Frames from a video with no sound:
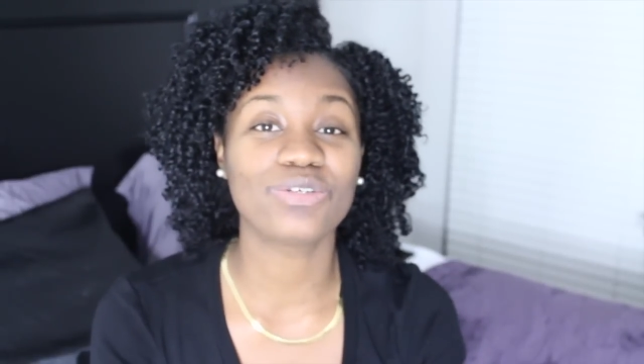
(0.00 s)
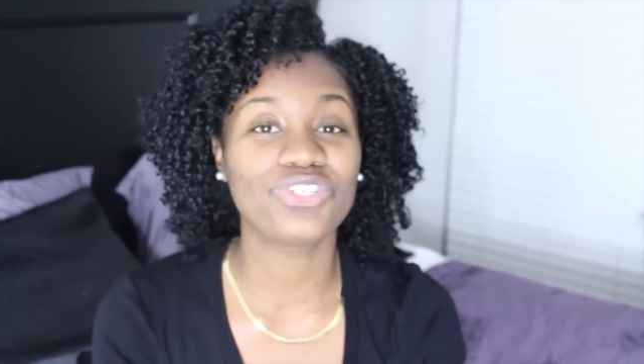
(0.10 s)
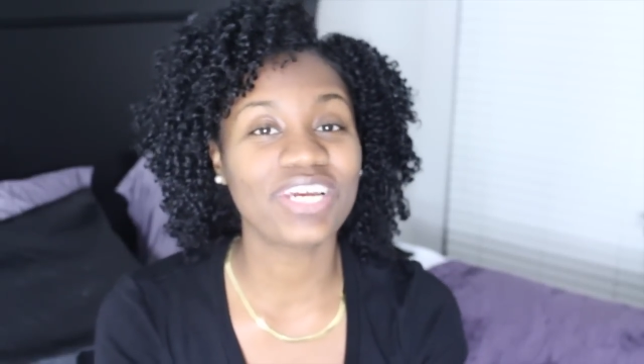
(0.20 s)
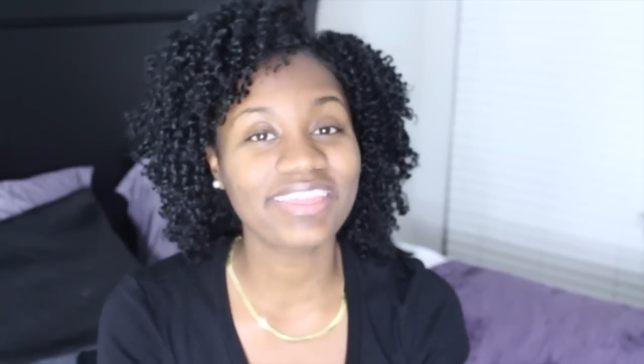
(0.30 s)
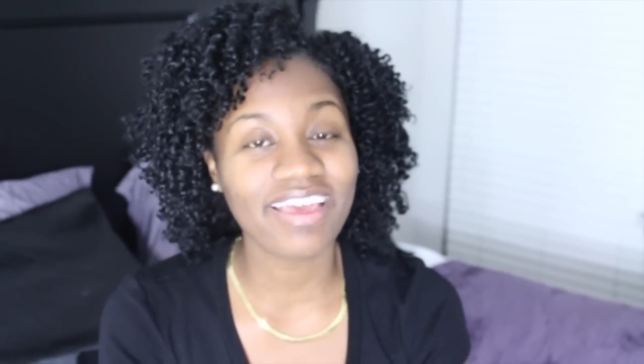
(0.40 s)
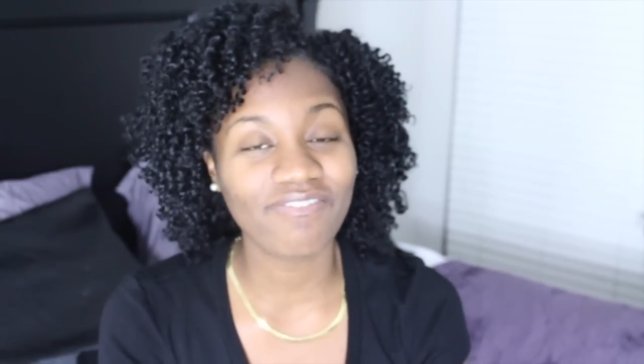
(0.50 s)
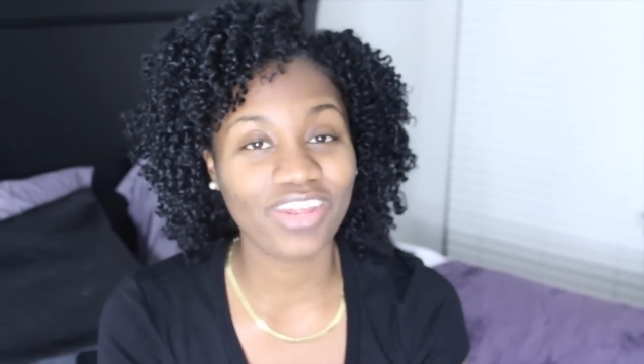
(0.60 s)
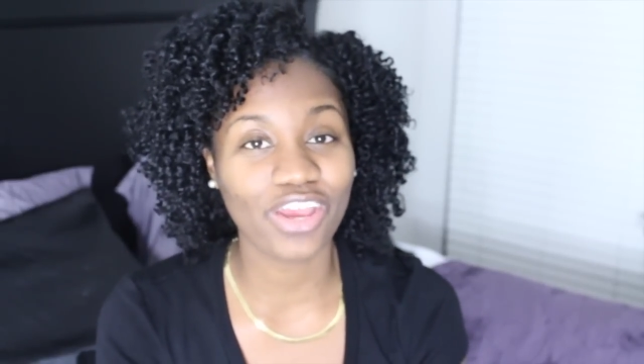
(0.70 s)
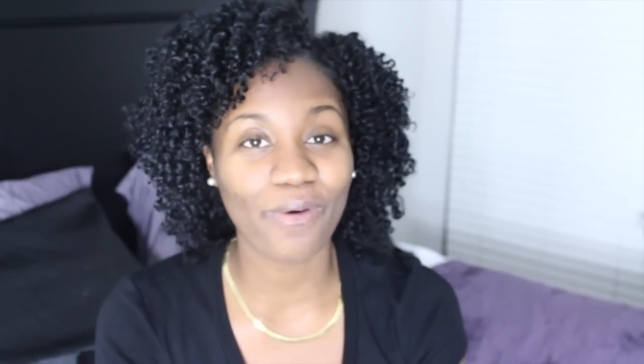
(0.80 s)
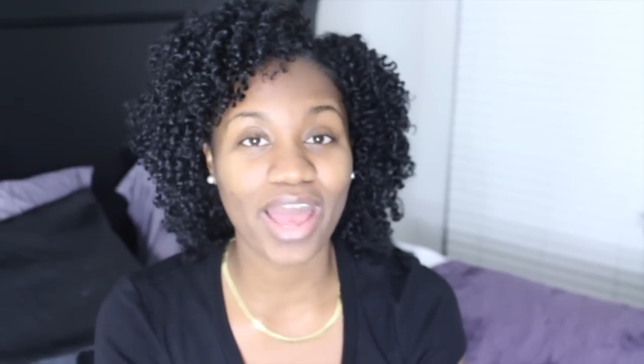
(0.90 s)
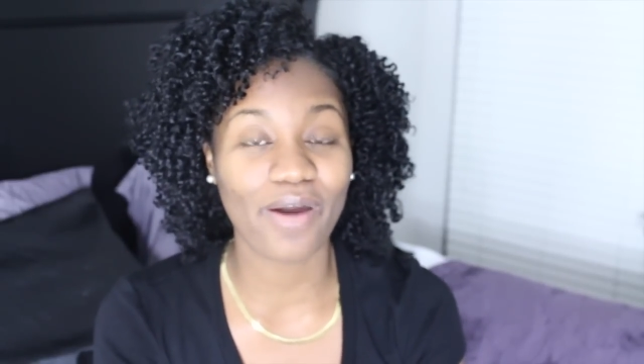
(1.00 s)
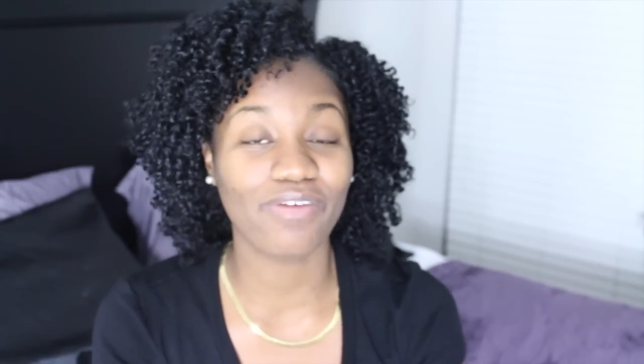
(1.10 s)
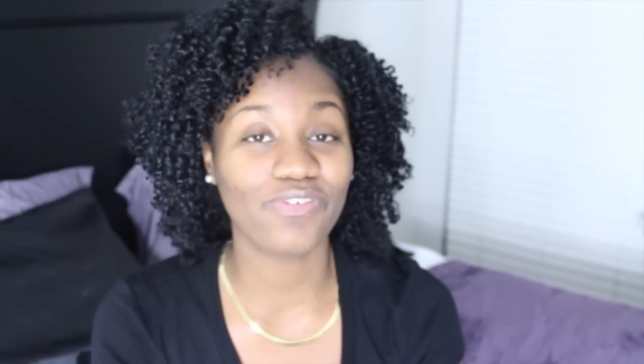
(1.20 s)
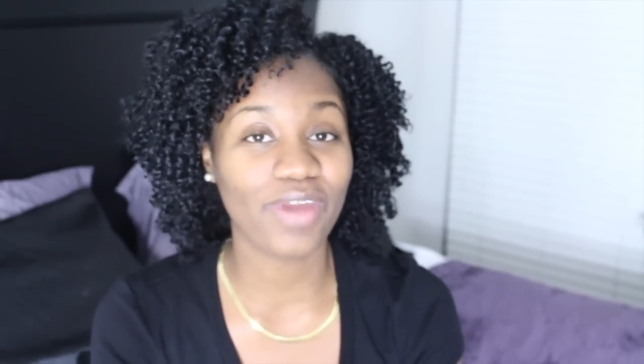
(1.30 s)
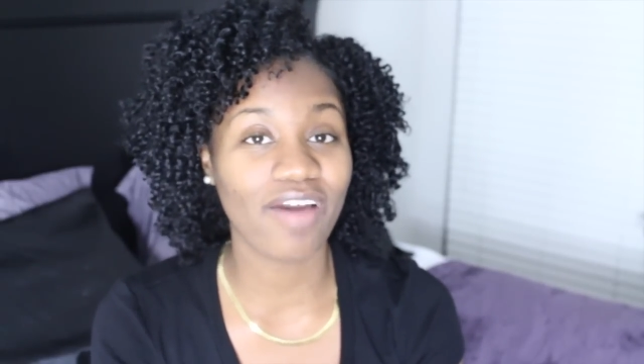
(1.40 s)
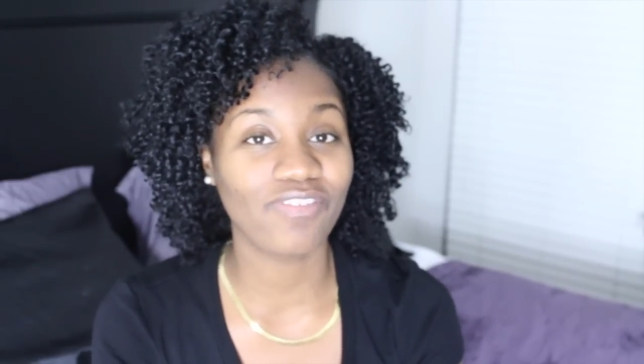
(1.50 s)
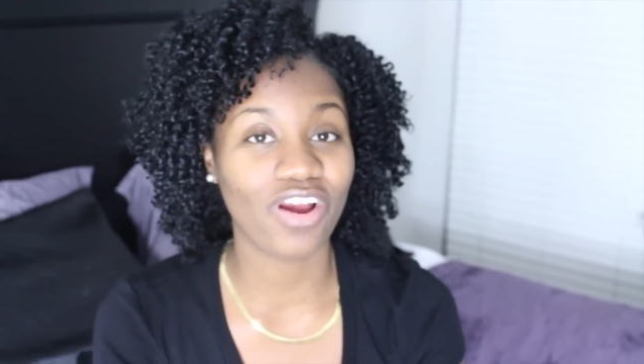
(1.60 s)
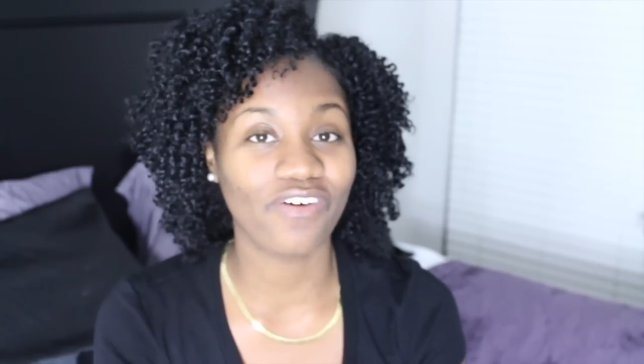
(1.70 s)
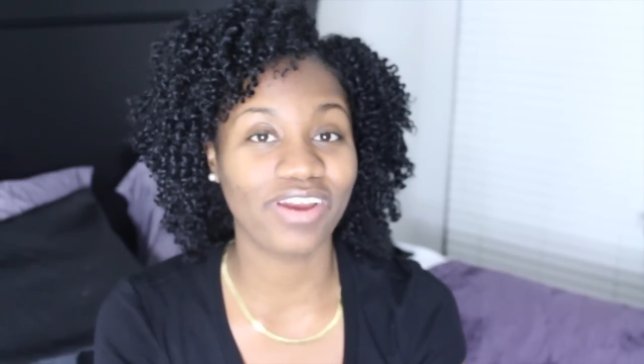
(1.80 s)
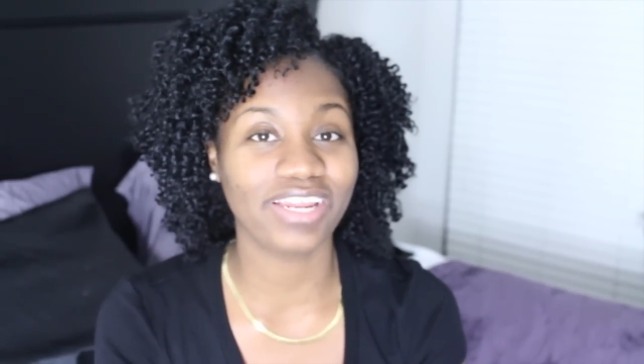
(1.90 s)
so check that video out if you
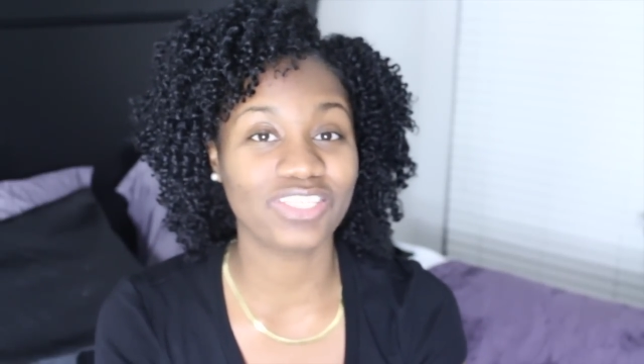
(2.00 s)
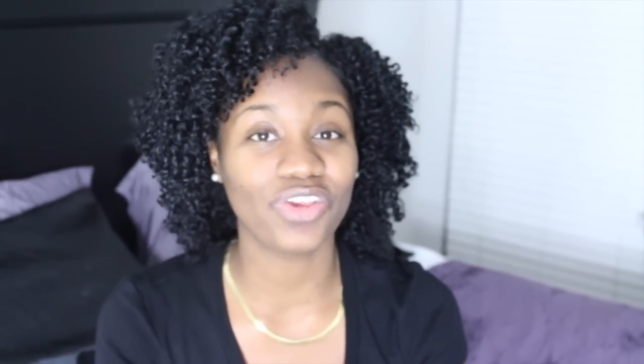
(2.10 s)
haven't already